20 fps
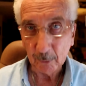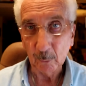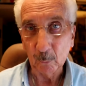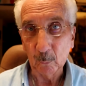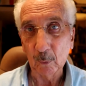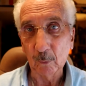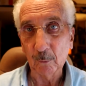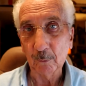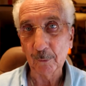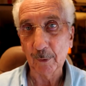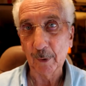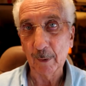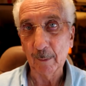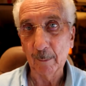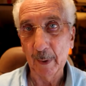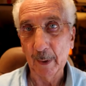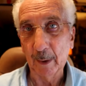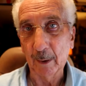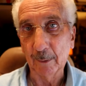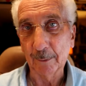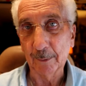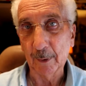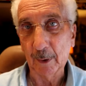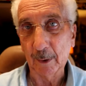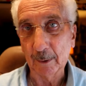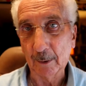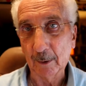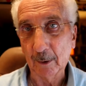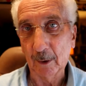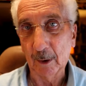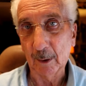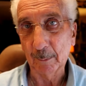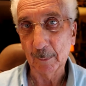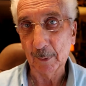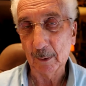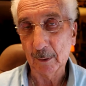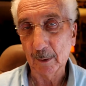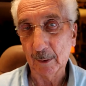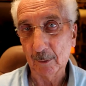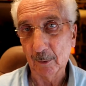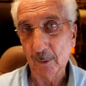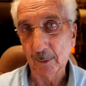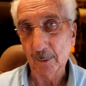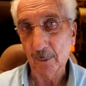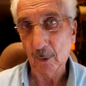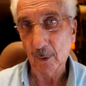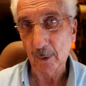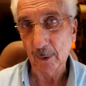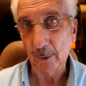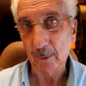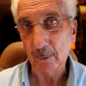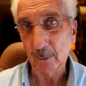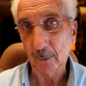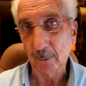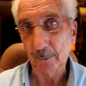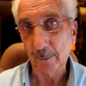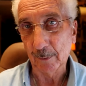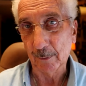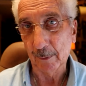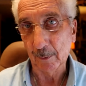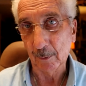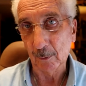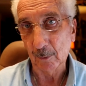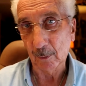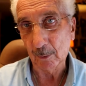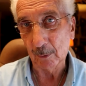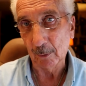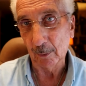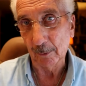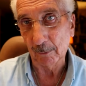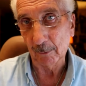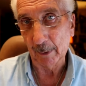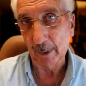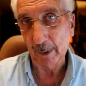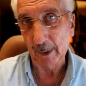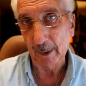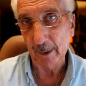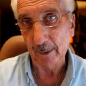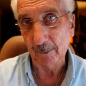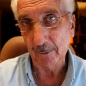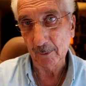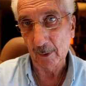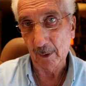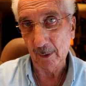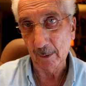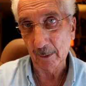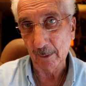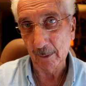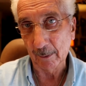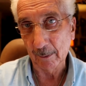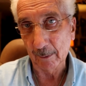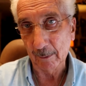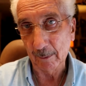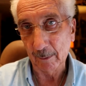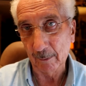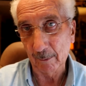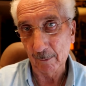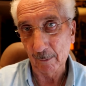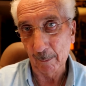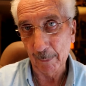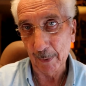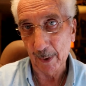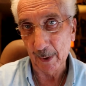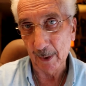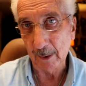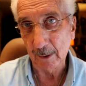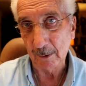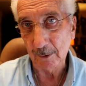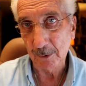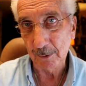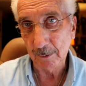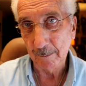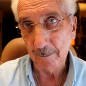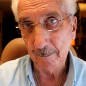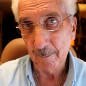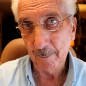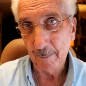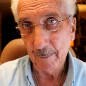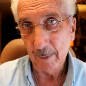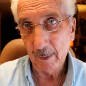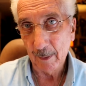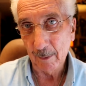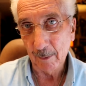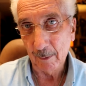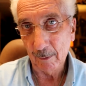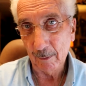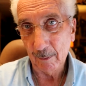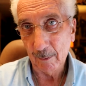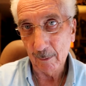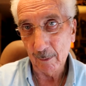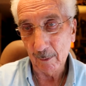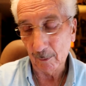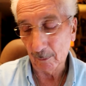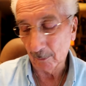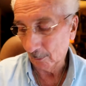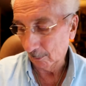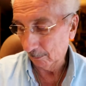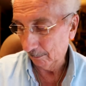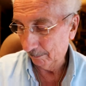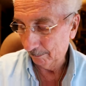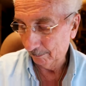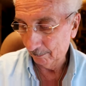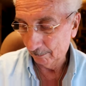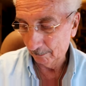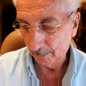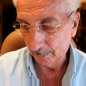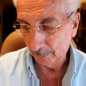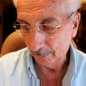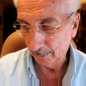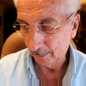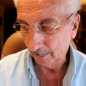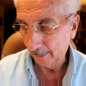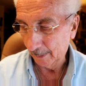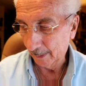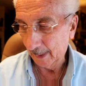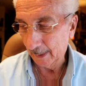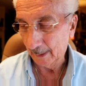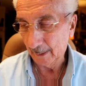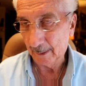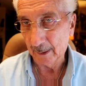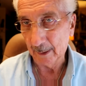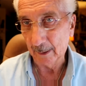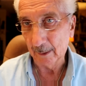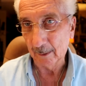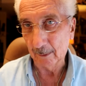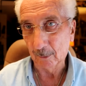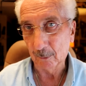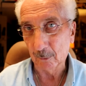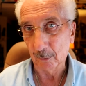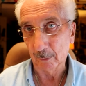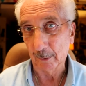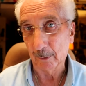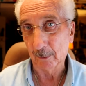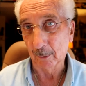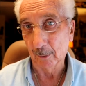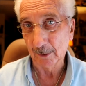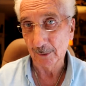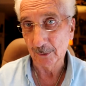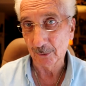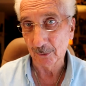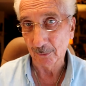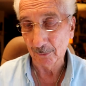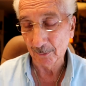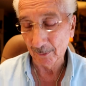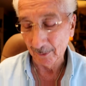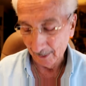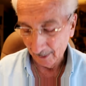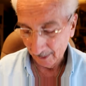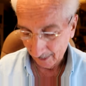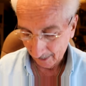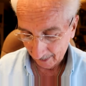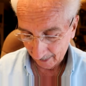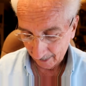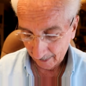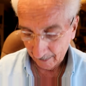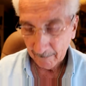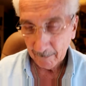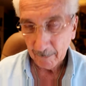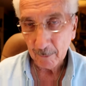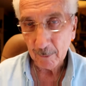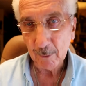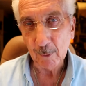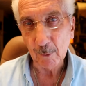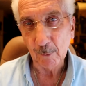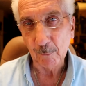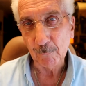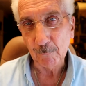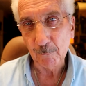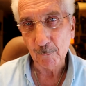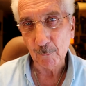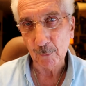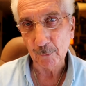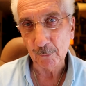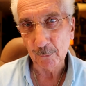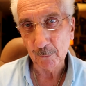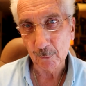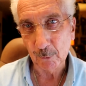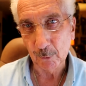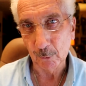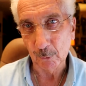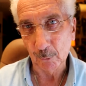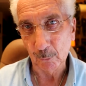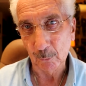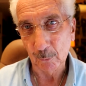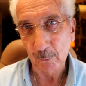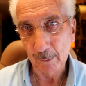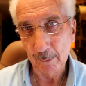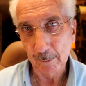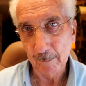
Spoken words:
to wolvernandmountain.com and click on articles and then look on the right-hand side of the page, there are little 18 critical issues. The first two,